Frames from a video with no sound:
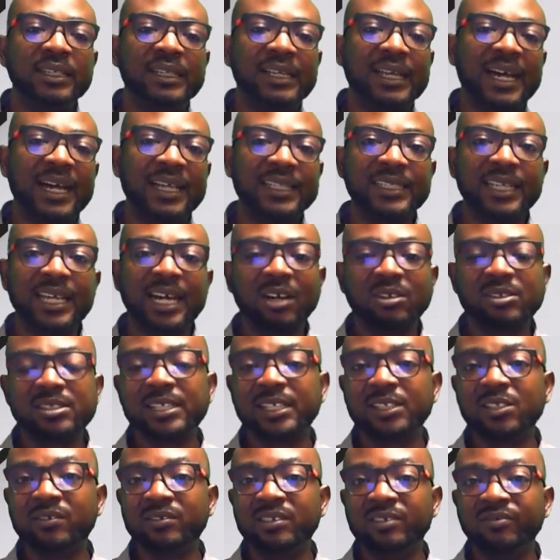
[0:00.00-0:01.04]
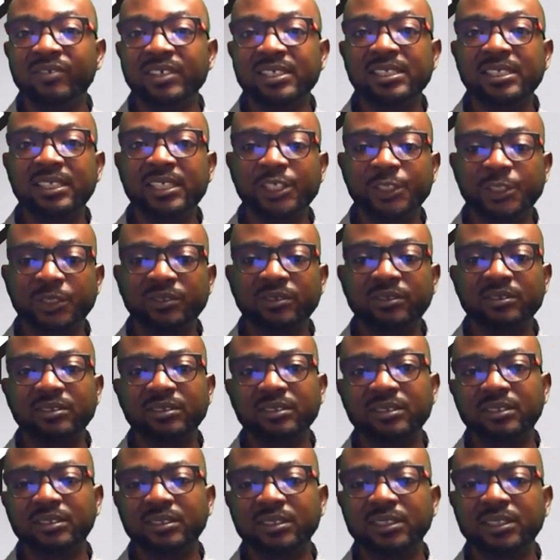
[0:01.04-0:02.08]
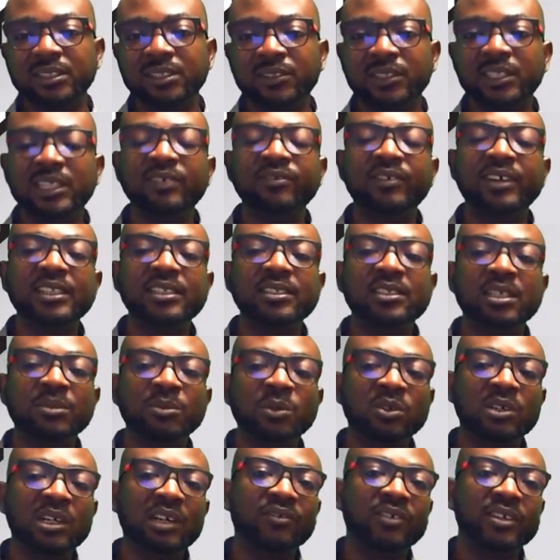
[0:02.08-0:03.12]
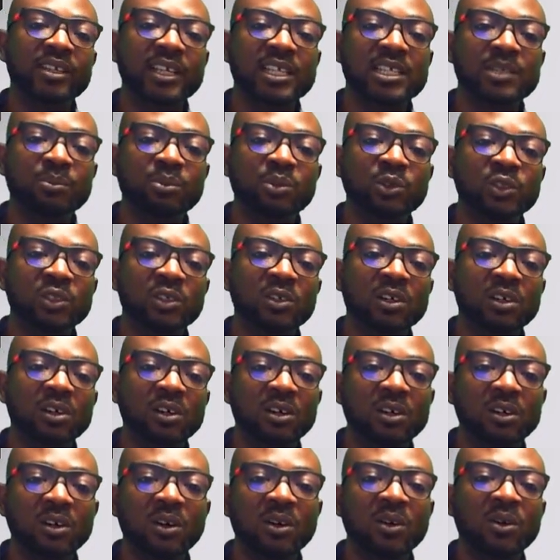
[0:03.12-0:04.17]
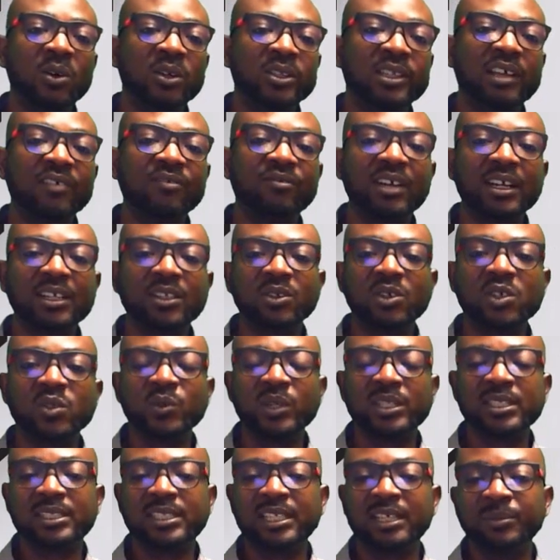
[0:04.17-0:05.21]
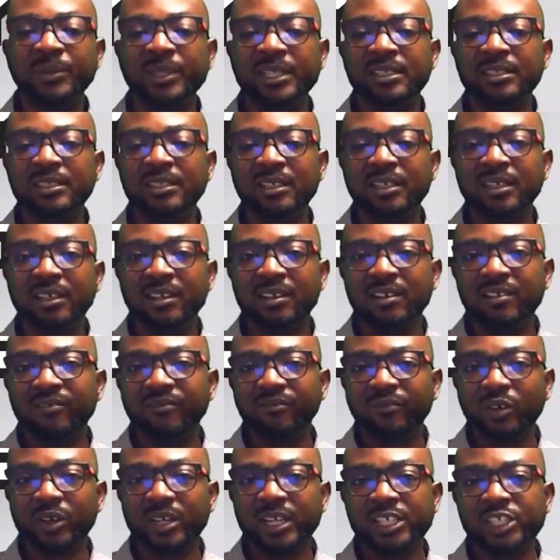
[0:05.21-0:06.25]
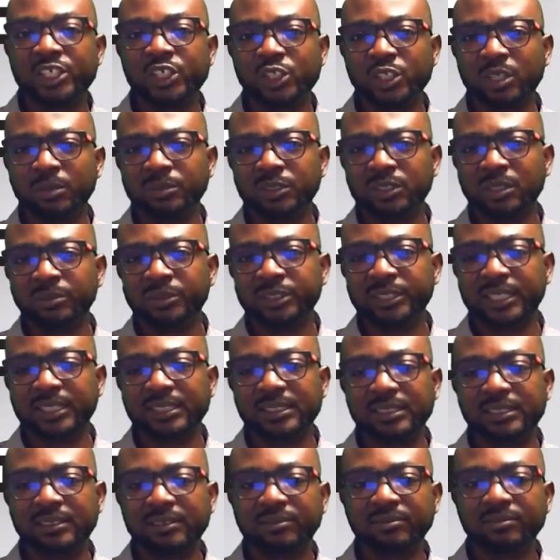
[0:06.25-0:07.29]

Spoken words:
At the outset of the investigation, the relevant demographic exposure or other factors were determined for each subject.